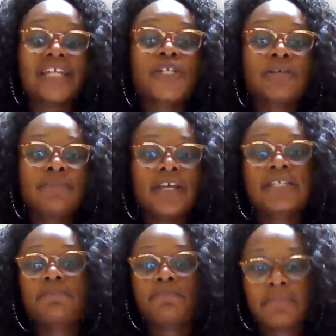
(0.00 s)
to
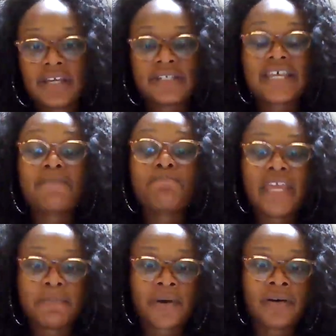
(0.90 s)
millions, millions of
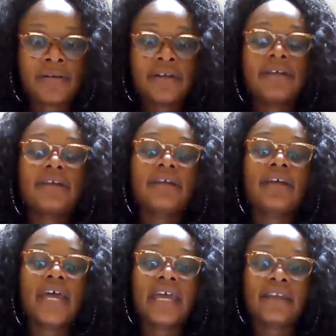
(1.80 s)
people
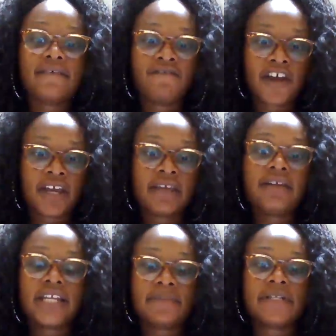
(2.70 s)
in very
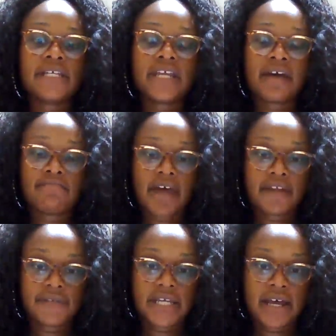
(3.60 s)
limited
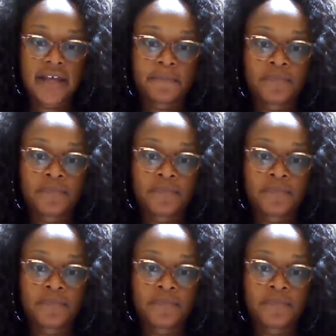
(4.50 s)
amount of time.